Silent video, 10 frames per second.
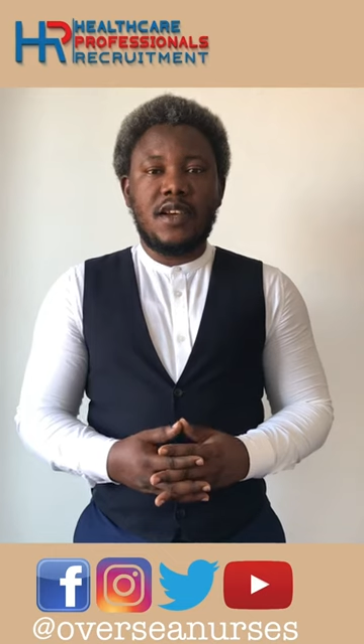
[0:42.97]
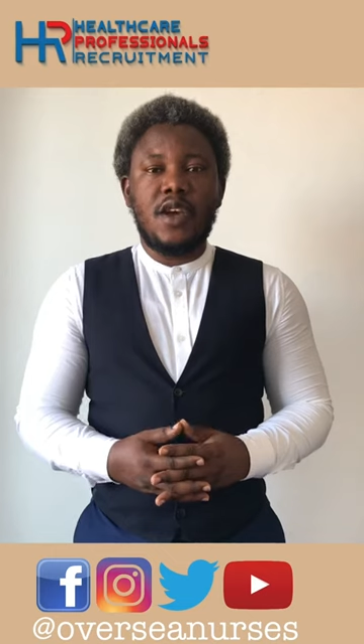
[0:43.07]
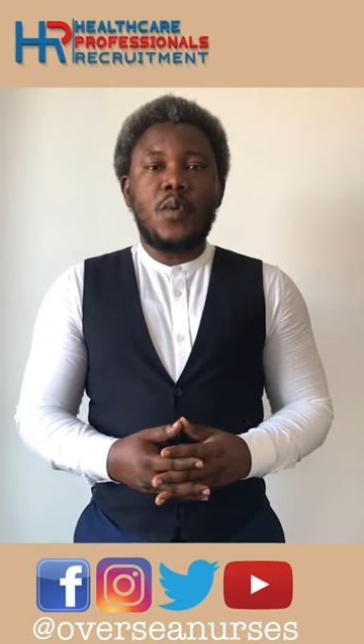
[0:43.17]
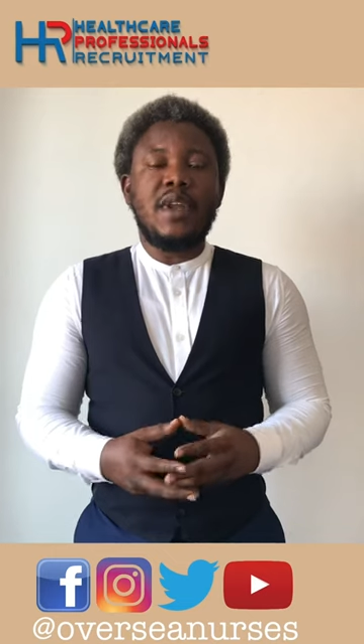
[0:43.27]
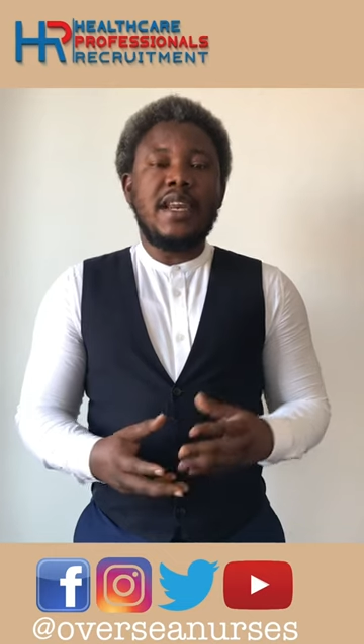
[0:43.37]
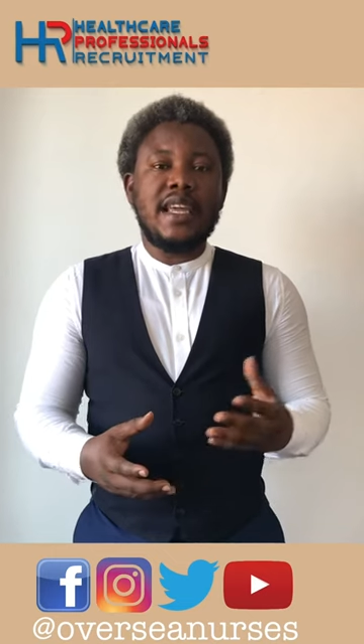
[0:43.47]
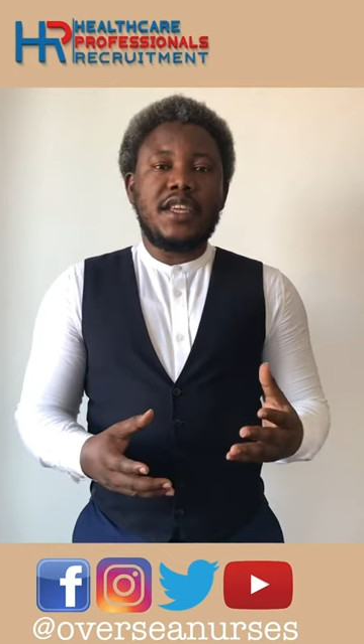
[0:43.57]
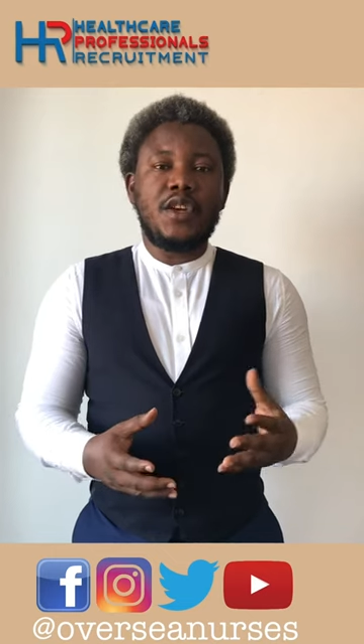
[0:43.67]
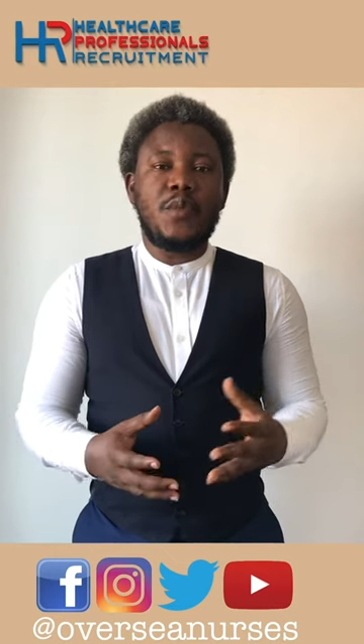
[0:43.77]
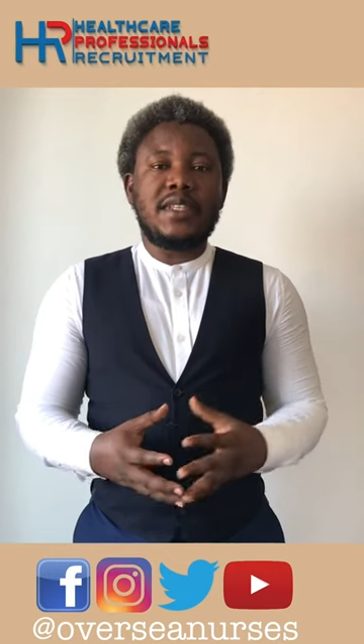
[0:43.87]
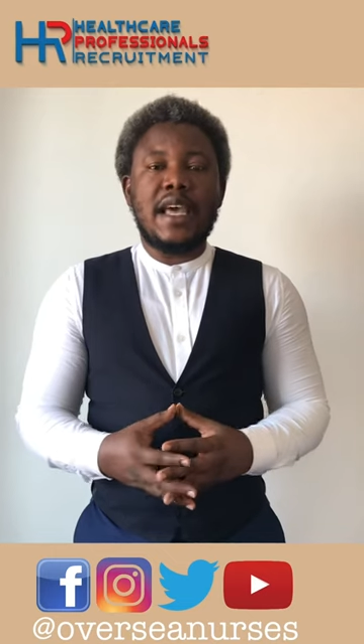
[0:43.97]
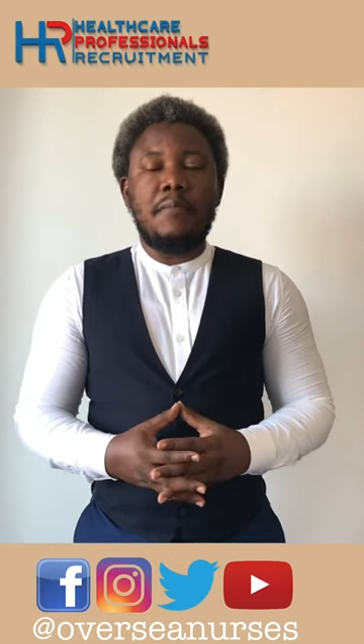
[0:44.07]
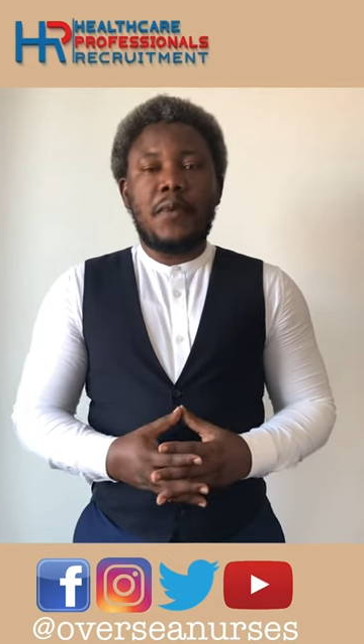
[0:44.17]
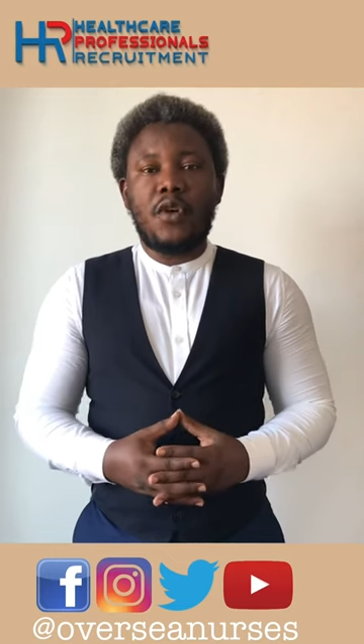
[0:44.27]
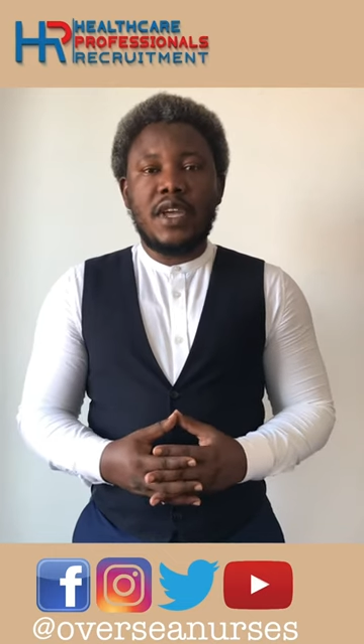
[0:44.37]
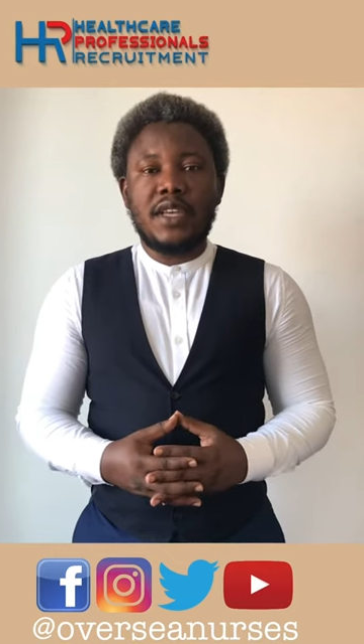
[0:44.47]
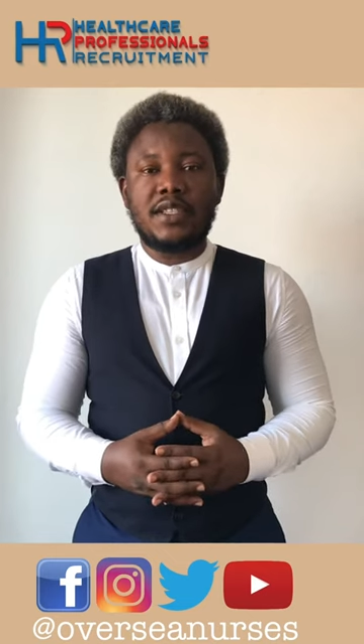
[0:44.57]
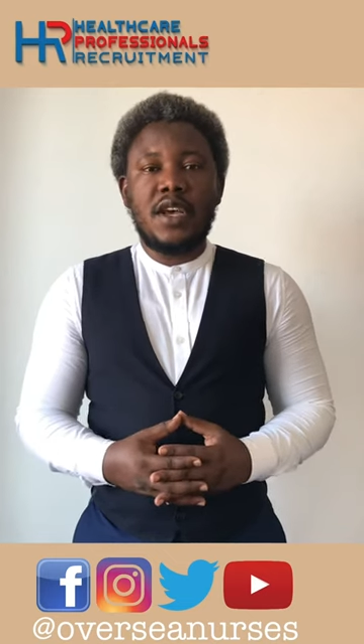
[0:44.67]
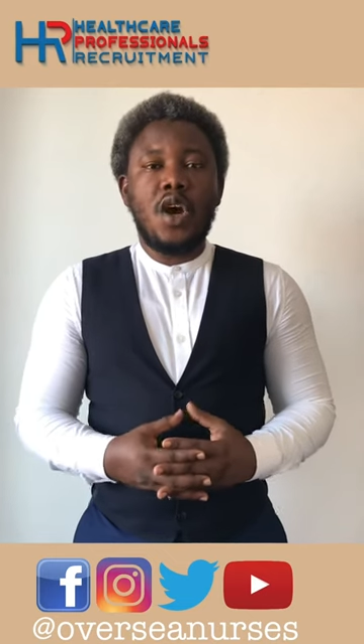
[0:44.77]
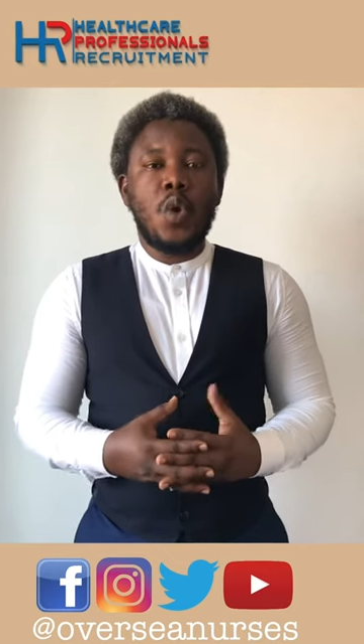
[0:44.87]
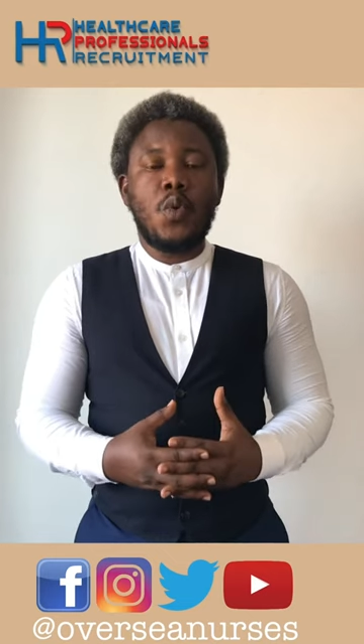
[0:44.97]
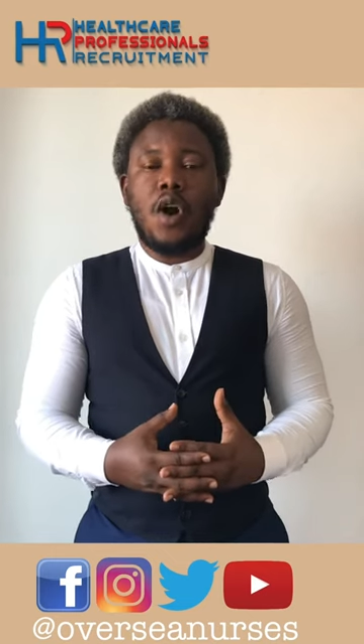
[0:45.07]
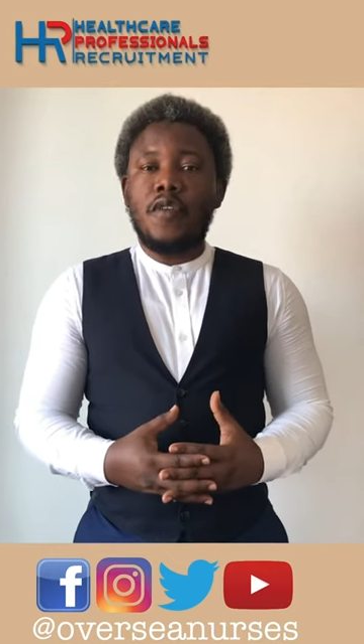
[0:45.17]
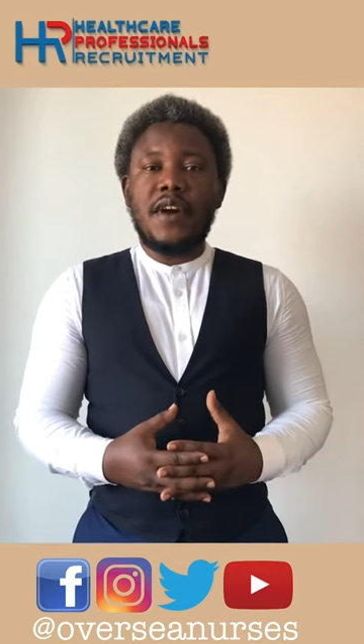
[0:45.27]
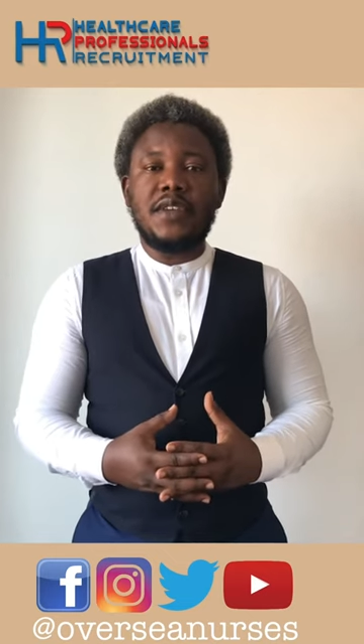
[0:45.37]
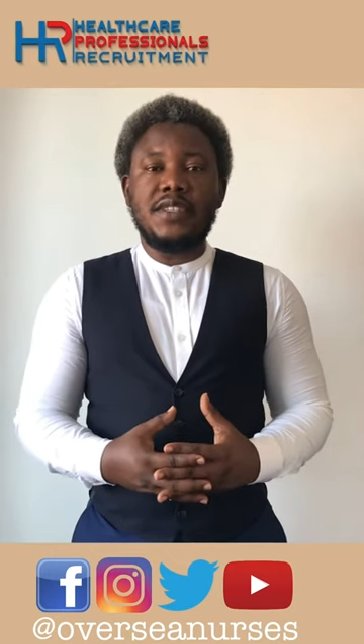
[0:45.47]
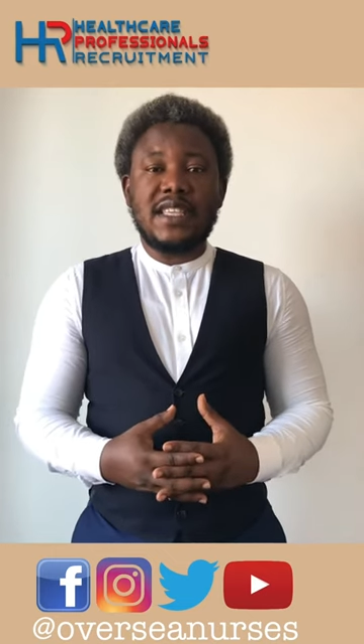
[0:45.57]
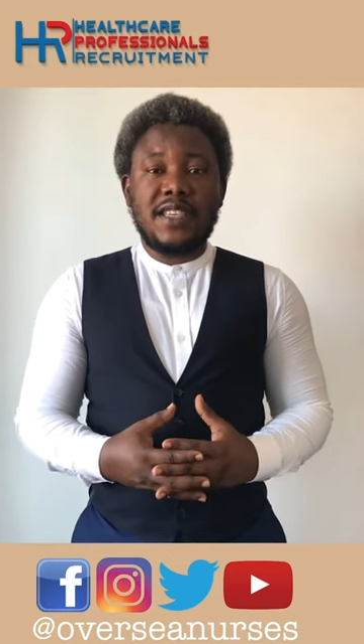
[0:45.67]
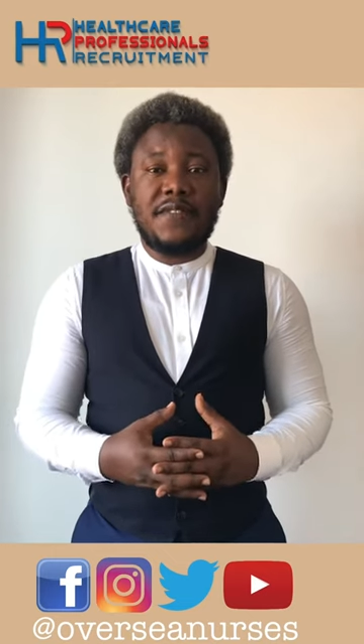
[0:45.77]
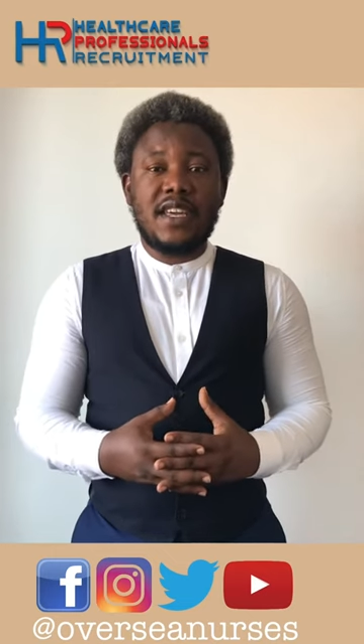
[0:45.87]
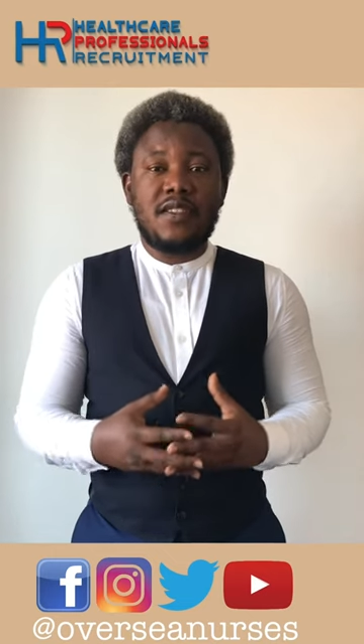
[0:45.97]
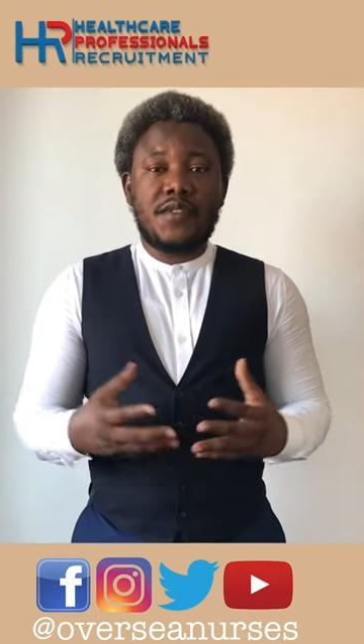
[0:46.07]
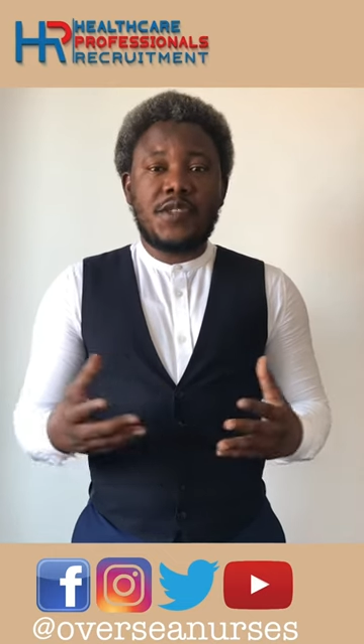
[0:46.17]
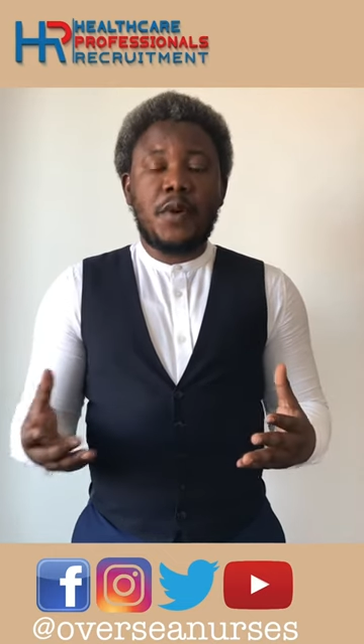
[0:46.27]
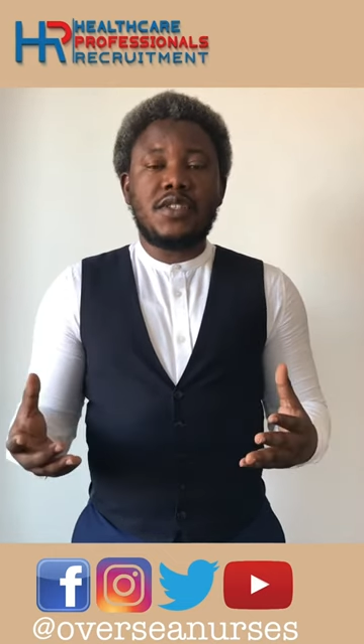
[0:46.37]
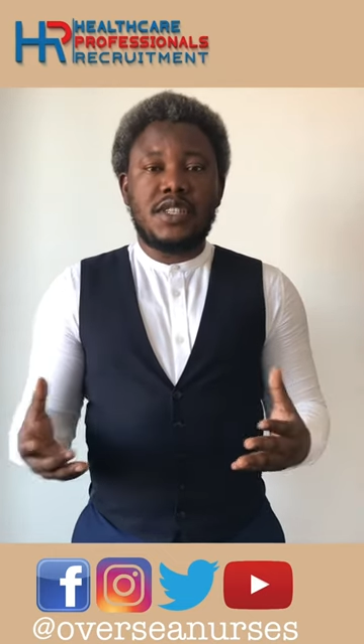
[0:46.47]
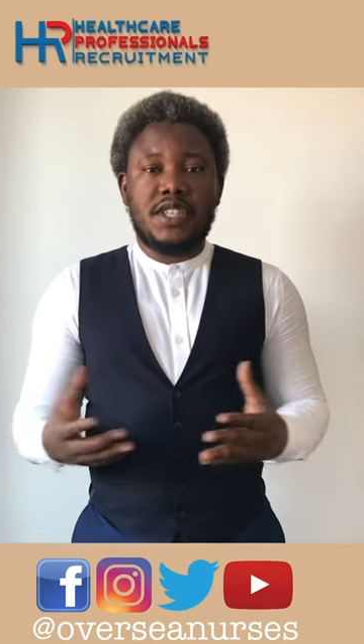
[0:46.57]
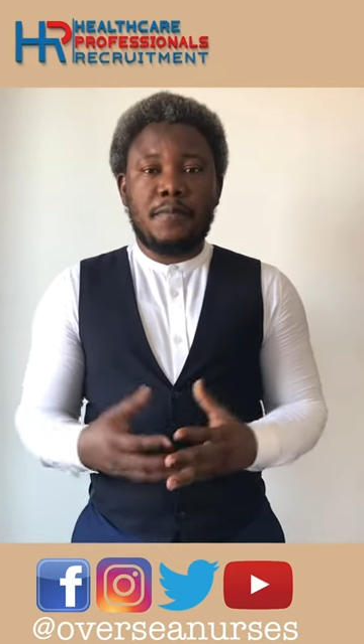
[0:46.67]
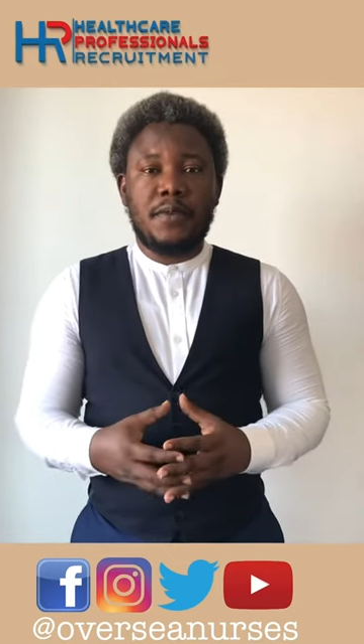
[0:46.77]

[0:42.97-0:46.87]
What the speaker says: We link you with employers who will offer you a certificate of sponsorship.